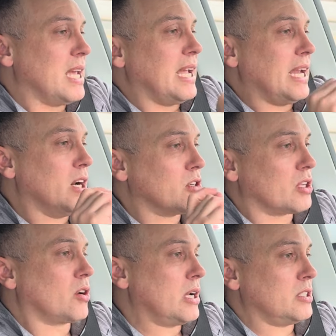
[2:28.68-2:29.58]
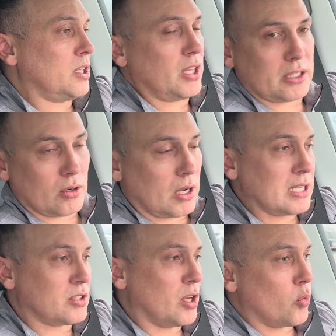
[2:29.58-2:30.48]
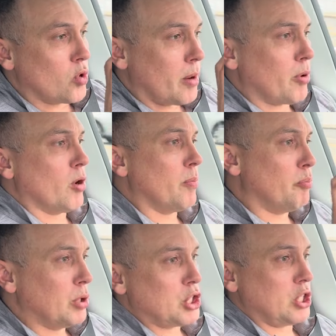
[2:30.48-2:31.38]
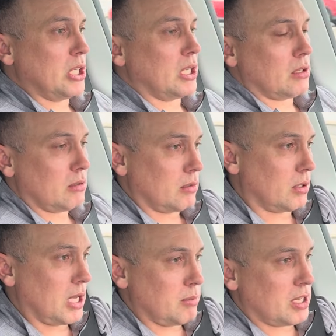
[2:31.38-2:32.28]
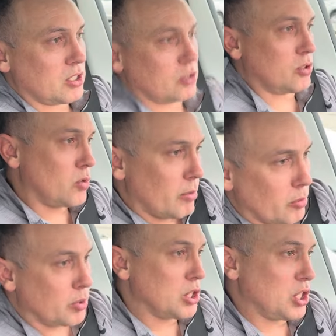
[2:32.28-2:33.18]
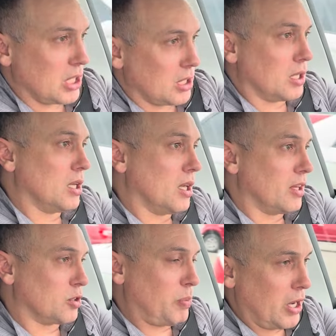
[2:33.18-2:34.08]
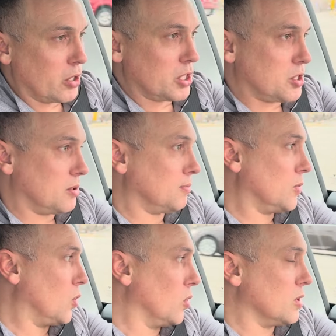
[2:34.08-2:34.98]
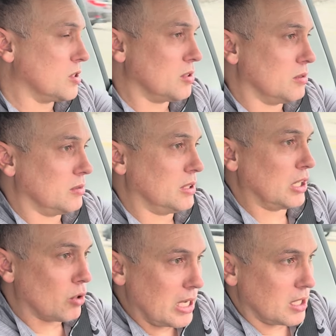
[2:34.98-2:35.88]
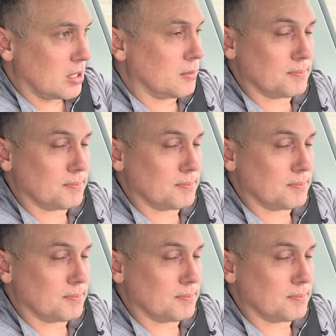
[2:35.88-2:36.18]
Here's the crazy thing though, guys. A rubber bushing, okay, because there's a rubber bushing that's perished or is degraded,